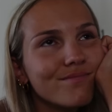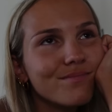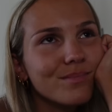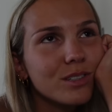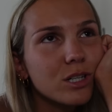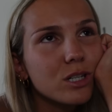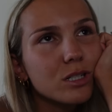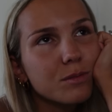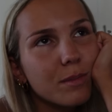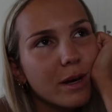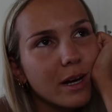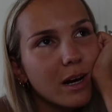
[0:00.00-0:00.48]

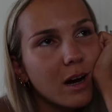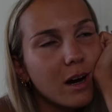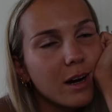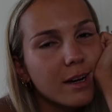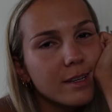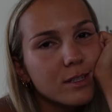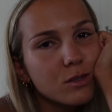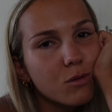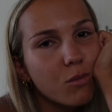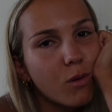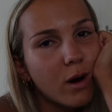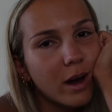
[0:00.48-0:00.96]
because my
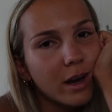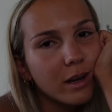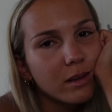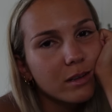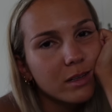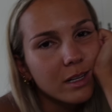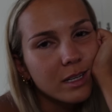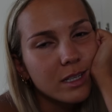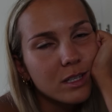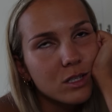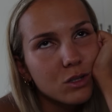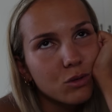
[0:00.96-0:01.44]
car's quite,
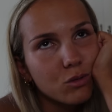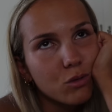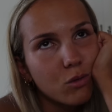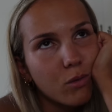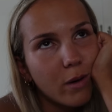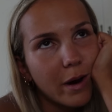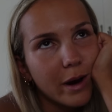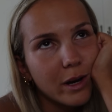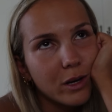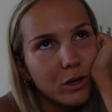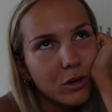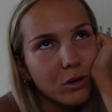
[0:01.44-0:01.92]
like, still
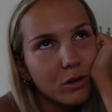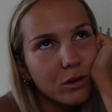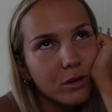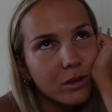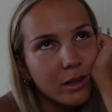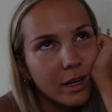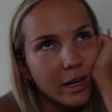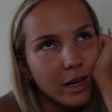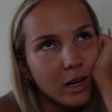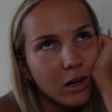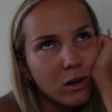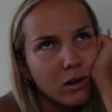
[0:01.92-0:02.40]
quite new.
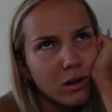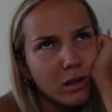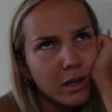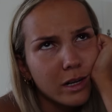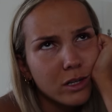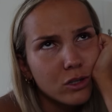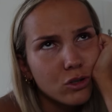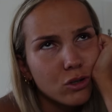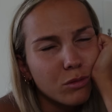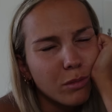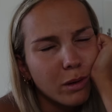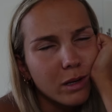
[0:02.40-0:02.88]
Like, I got it,
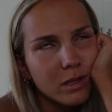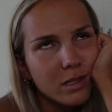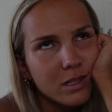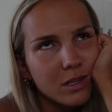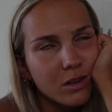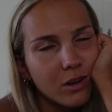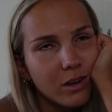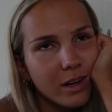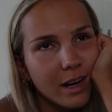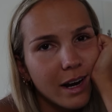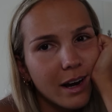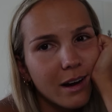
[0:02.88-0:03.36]
like, two months
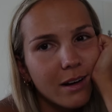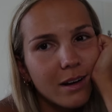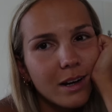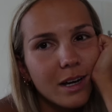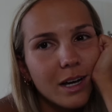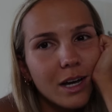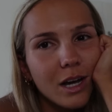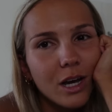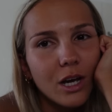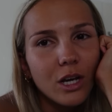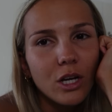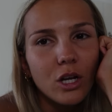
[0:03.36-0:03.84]
ago now.
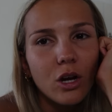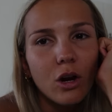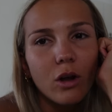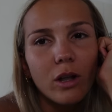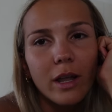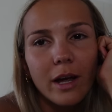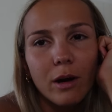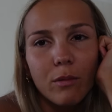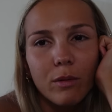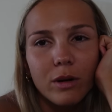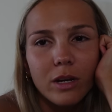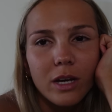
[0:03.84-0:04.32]
You know,
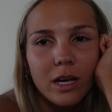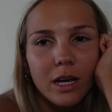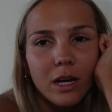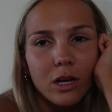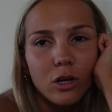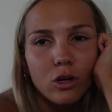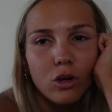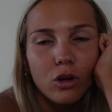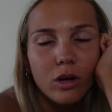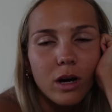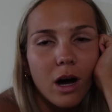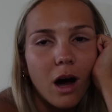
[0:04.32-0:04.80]
like, when you get a
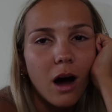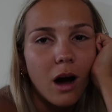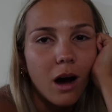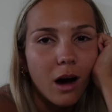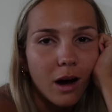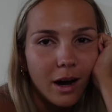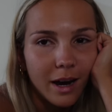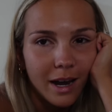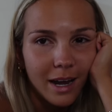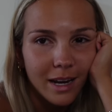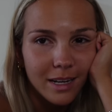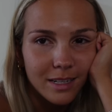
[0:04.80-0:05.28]
new
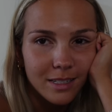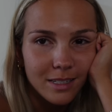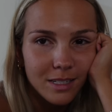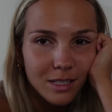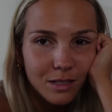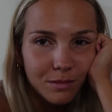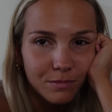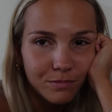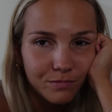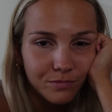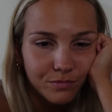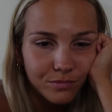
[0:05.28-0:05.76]
car and
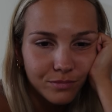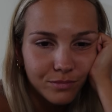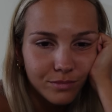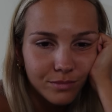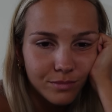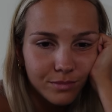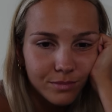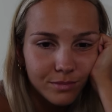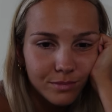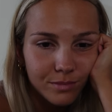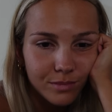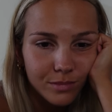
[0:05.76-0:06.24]

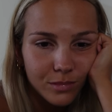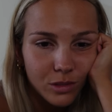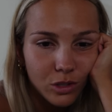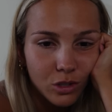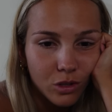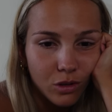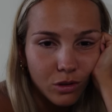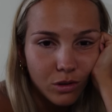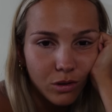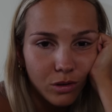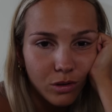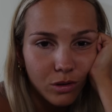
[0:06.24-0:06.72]

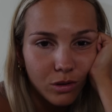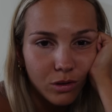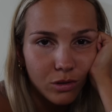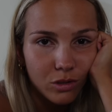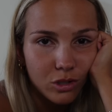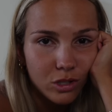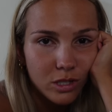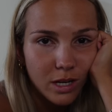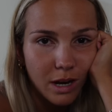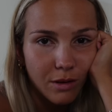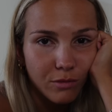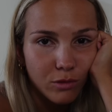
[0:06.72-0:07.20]
you
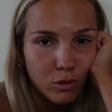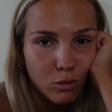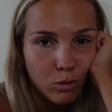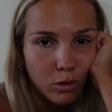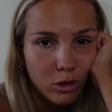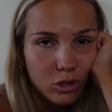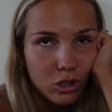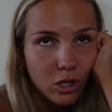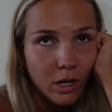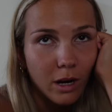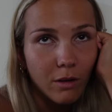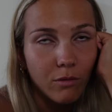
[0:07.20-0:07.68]
just have to
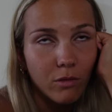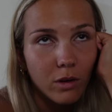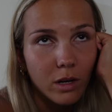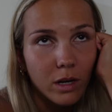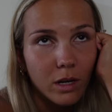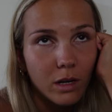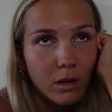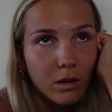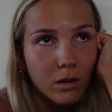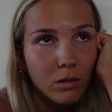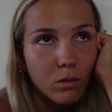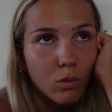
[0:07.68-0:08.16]
wash it
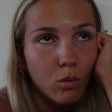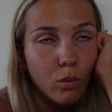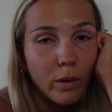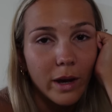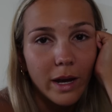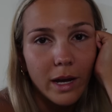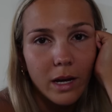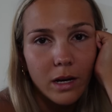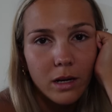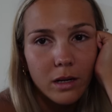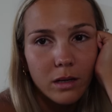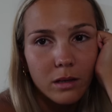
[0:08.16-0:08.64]
every
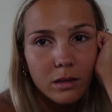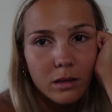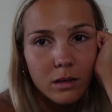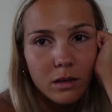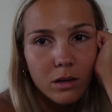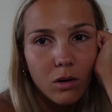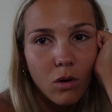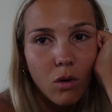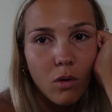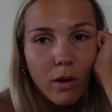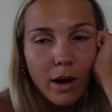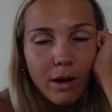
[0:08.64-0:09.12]
week
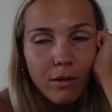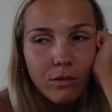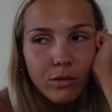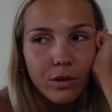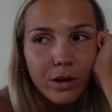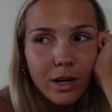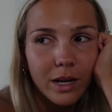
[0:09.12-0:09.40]
or every